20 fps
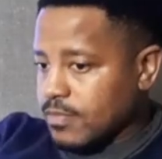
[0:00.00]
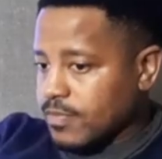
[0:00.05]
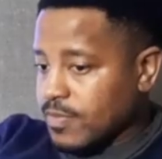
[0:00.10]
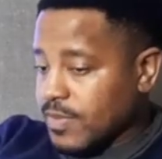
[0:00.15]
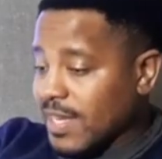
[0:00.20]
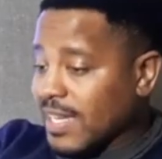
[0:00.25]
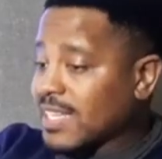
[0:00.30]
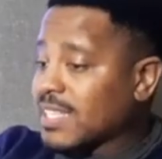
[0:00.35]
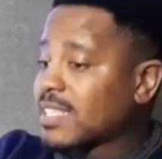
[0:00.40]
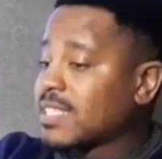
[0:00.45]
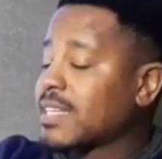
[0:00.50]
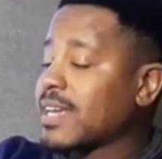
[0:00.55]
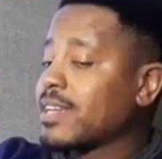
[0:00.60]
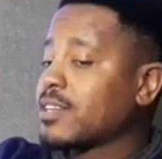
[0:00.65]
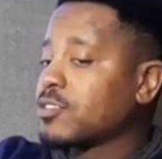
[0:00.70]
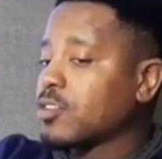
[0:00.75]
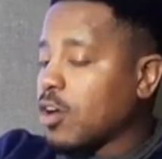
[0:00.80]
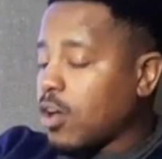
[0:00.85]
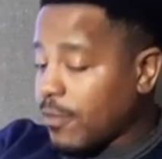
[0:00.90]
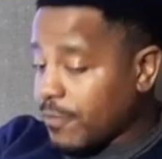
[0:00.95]
extent
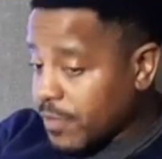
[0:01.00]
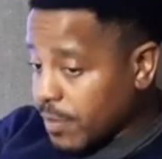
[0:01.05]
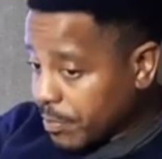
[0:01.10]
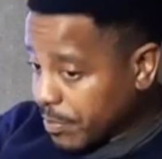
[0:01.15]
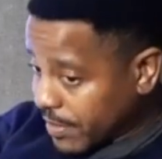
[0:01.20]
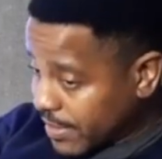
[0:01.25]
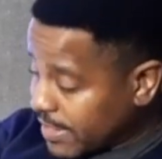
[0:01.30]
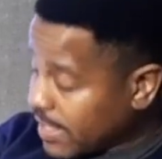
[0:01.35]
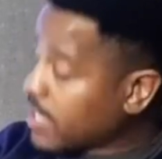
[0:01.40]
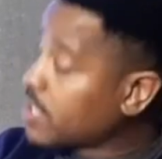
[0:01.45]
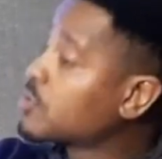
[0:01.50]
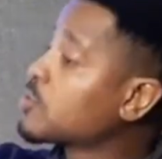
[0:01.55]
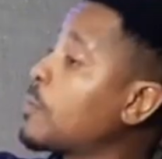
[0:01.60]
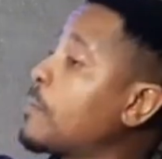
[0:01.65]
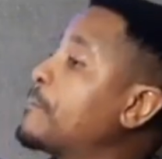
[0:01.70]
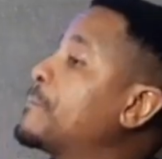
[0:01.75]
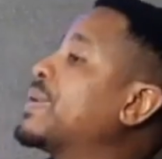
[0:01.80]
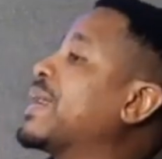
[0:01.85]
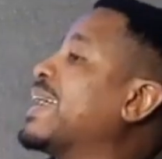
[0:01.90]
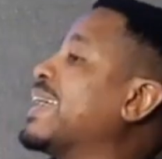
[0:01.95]
of the potential
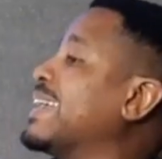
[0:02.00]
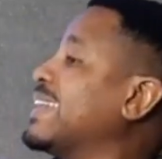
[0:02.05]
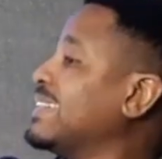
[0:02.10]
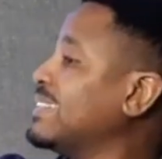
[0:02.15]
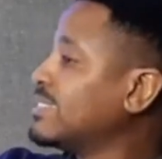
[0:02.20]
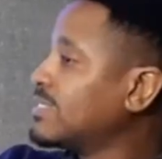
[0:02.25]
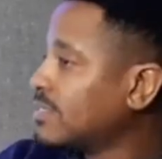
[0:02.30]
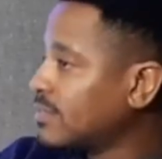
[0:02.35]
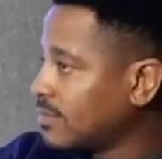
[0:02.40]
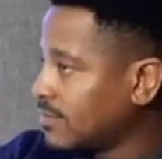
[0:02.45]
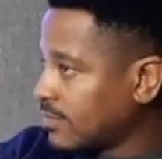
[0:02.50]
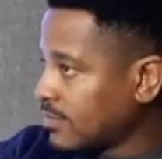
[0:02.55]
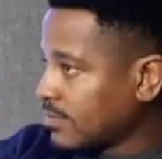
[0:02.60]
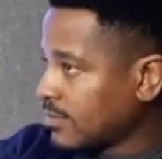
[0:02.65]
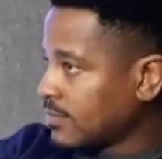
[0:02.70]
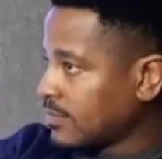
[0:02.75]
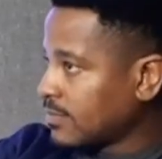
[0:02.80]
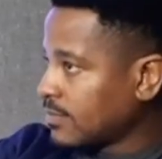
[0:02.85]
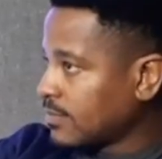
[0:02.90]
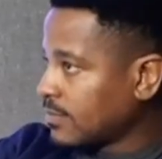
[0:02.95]
pain
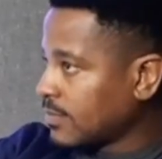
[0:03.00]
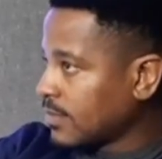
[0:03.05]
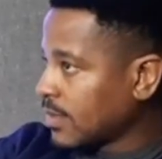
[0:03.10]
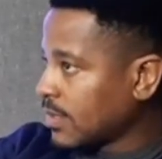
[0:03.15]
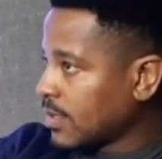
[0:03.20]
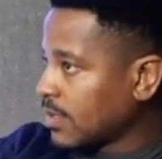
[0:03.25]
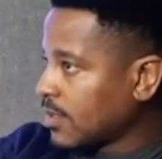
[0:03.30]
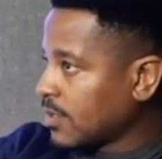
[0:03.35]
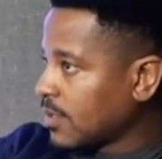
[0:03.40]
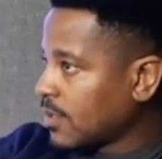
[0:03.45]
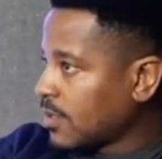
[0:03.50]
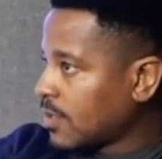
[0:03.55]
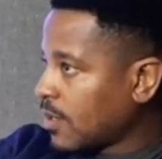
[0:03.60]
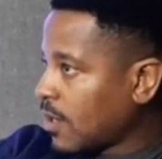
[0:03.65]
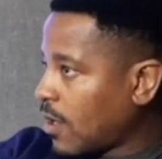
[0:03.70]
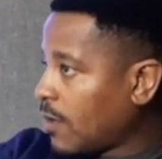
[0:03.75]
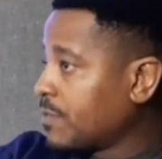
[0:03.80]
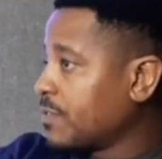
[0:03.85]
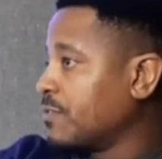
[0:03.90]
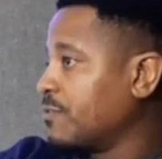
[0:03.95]

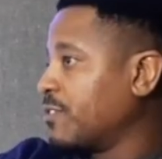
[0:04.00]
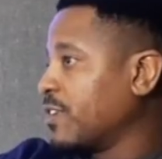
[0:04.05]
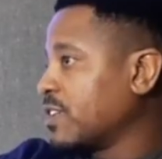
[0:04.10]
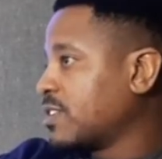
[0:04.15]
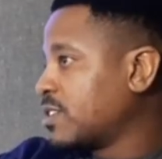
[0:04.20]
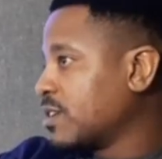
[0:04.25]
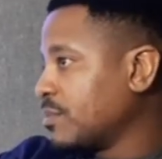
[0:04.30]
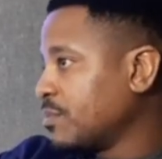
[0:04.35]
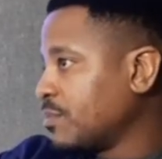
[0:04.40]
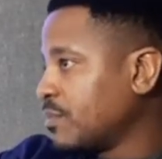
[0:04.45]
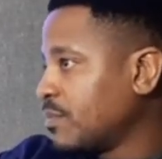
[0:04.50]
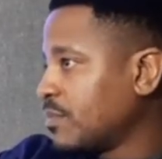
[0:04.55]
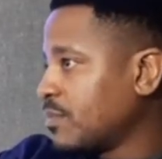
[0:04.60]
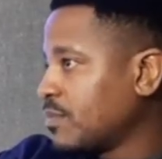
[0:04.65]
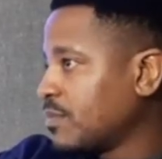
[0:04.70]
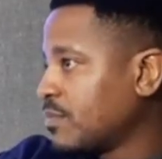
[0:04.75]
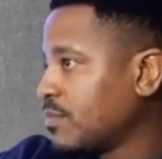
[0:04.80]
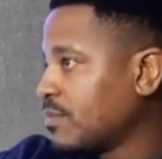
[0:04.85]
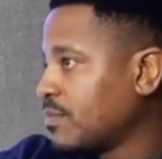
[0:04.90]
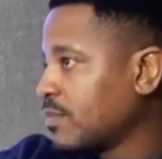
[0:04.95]
of the victim
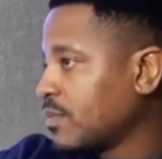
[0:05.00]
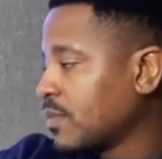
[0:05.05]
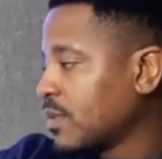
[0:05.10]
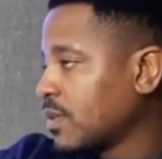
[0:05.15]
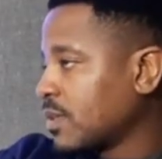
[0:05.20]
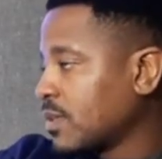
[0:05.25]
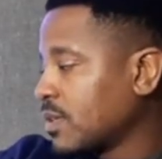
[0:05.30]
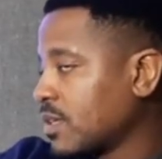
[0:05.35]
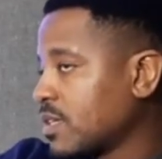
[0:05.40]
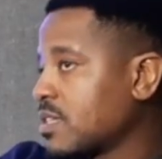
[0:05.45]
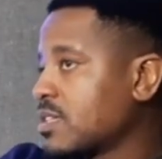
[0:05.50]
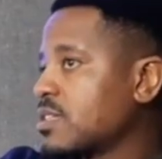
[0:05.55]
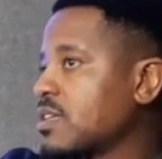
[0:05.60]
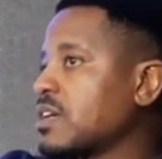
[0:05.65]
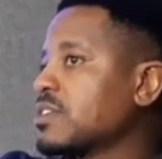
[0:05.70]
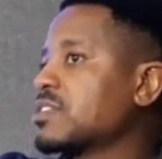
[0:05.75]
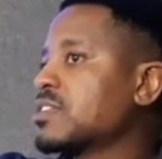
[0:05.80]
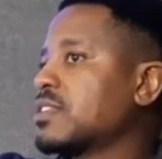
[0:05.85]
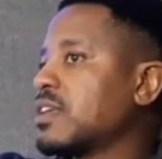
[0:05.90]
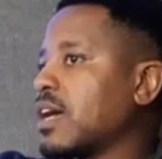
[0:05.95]
is
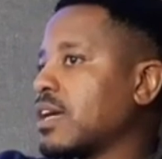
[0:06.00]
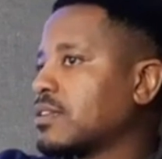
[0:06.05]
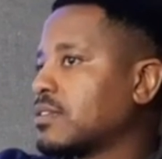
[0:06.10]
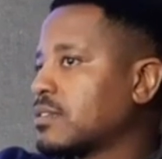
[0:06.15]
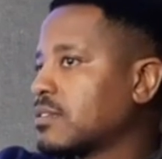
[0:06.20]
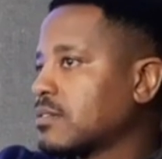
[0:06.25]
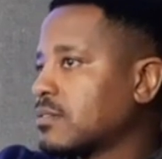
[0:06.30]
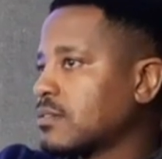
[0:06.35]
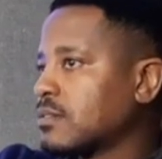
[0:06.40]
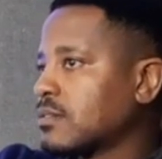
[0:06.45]
such that